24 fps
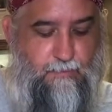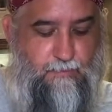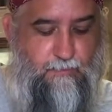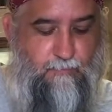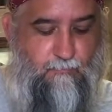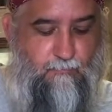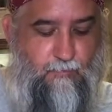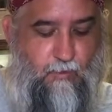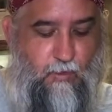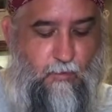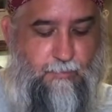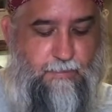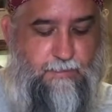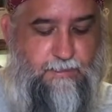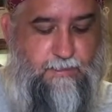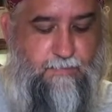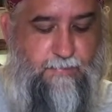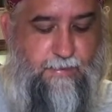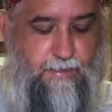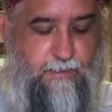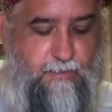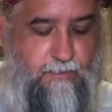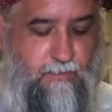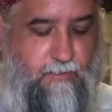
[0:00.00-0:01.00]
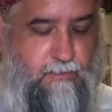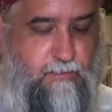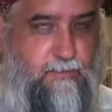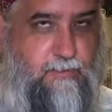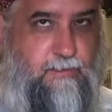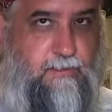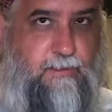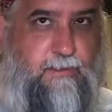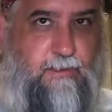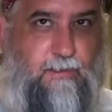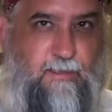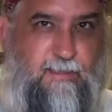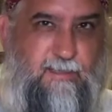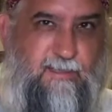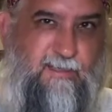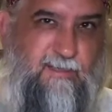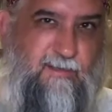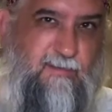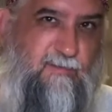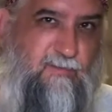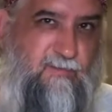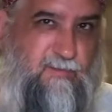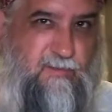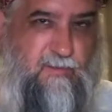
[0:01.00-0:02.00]
Roma tomatoes.
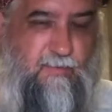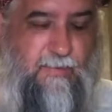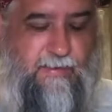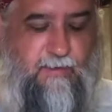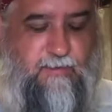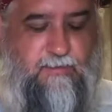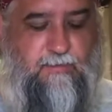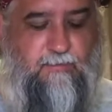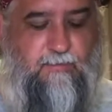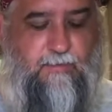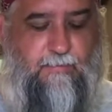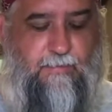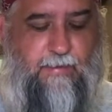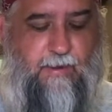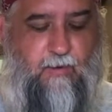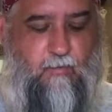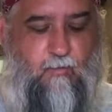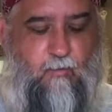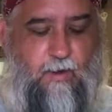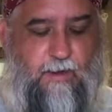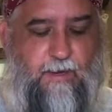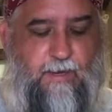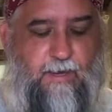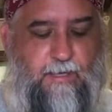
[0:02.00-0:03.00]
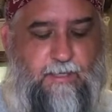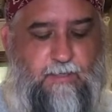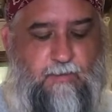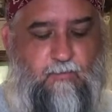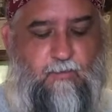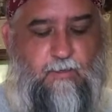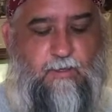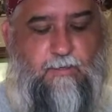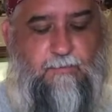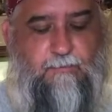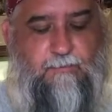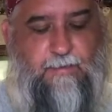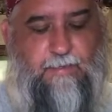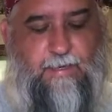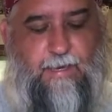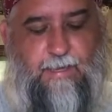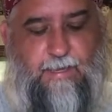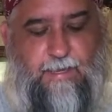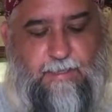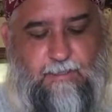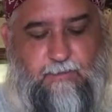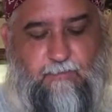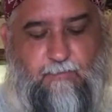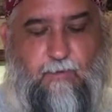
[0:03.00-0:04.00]
Tomatoes don't really matter what kind you want, but I
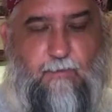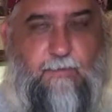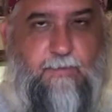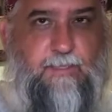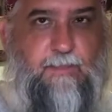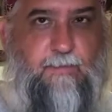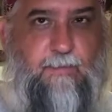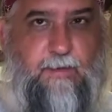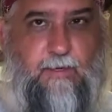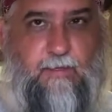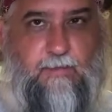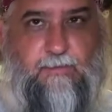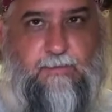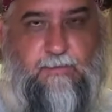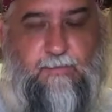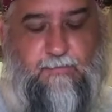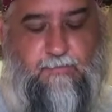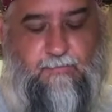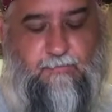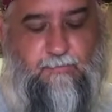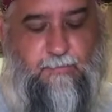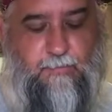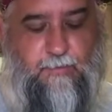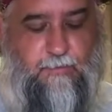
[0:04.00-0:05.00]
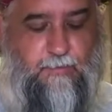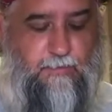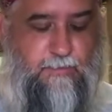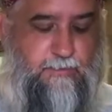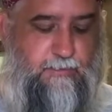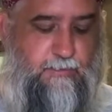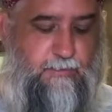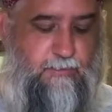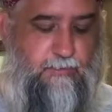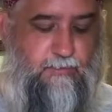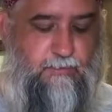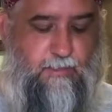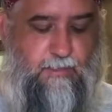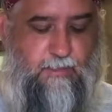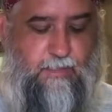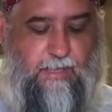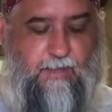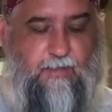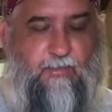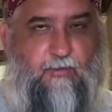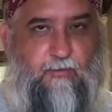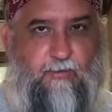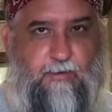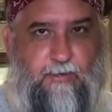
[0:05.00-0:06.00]
like the Roma tomatoes. They're easy to do. So I
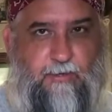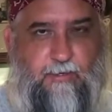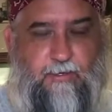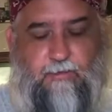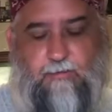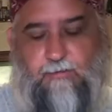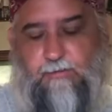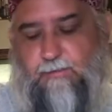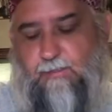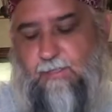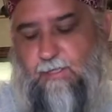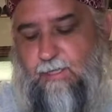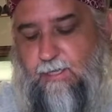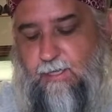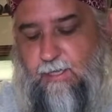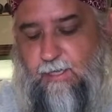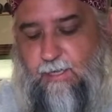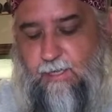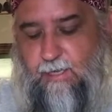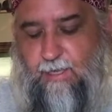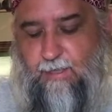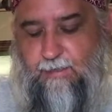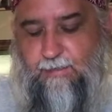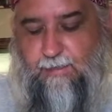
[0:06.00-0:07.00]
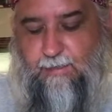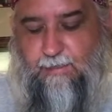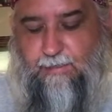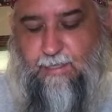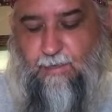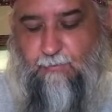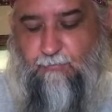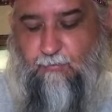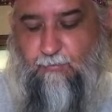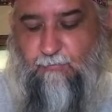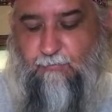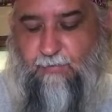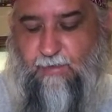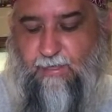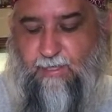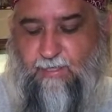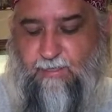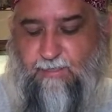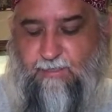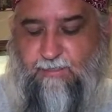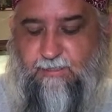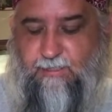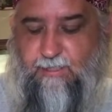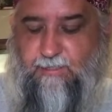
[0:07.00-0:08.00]
like 3 of those. And then a couple
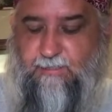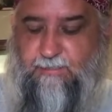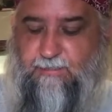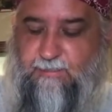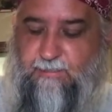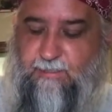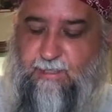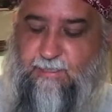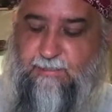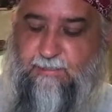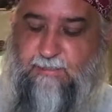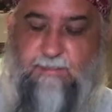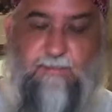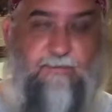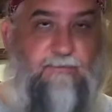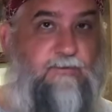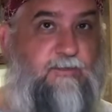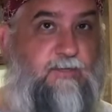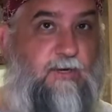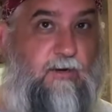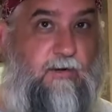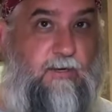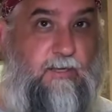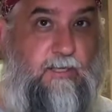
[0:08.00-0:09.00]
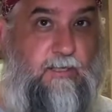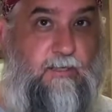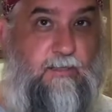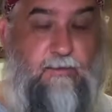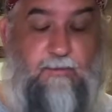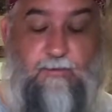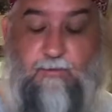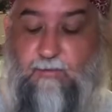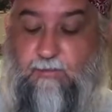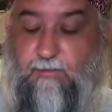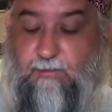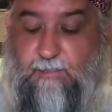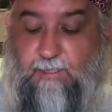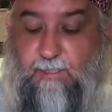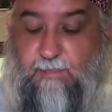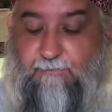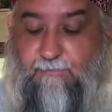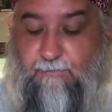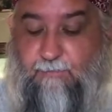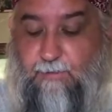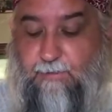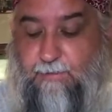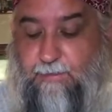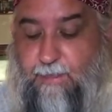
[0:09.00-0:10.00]
big, thick slices of turkey. You can just get
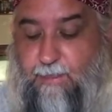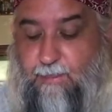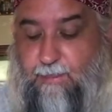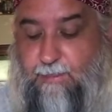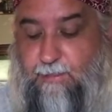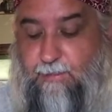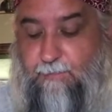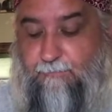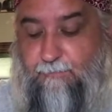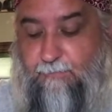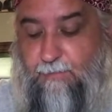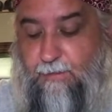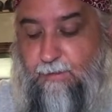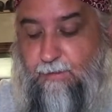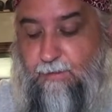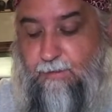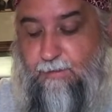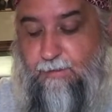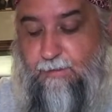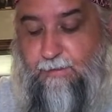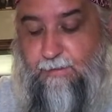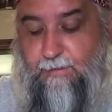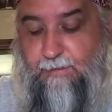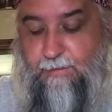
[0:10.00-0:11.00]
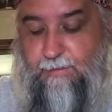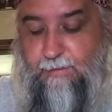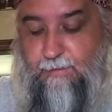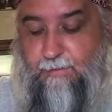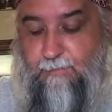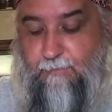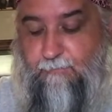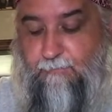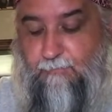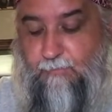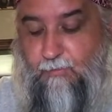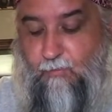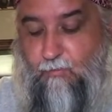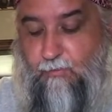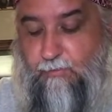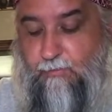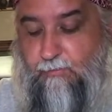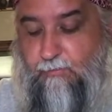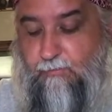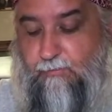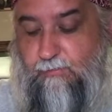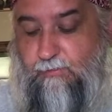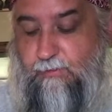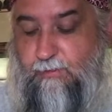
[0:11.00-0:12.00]
it from the deli. Or
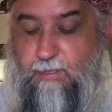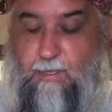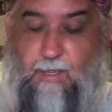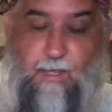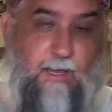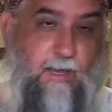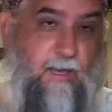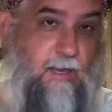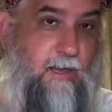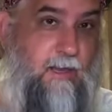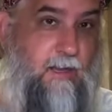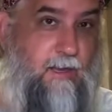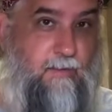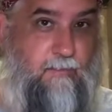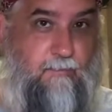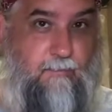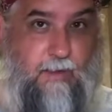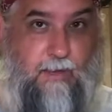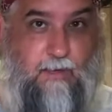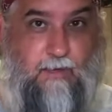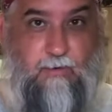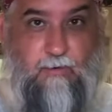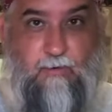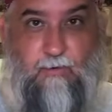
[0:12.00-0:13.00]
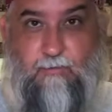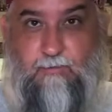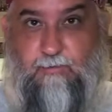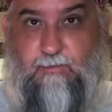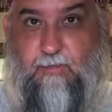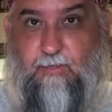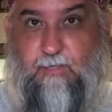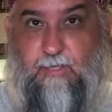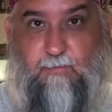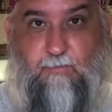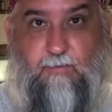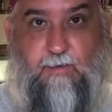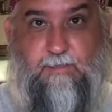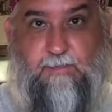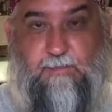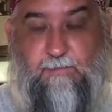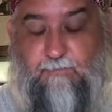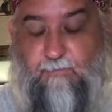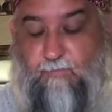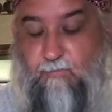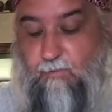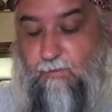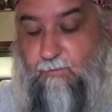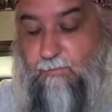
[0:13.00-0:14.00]
you can make your own turkey breast
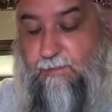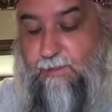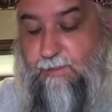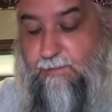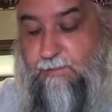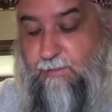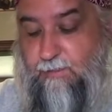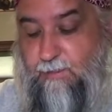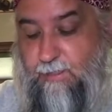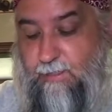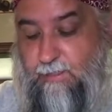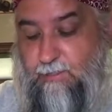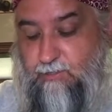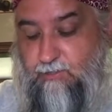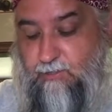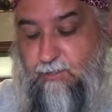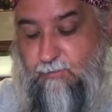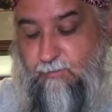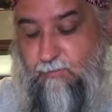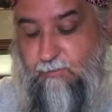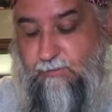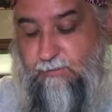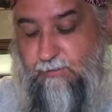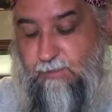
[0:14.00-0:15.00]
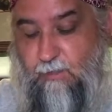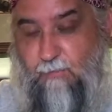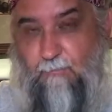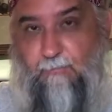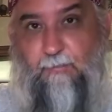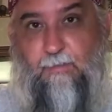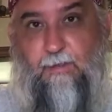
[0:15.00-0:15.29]
if you want, but that's a lot of trouble. So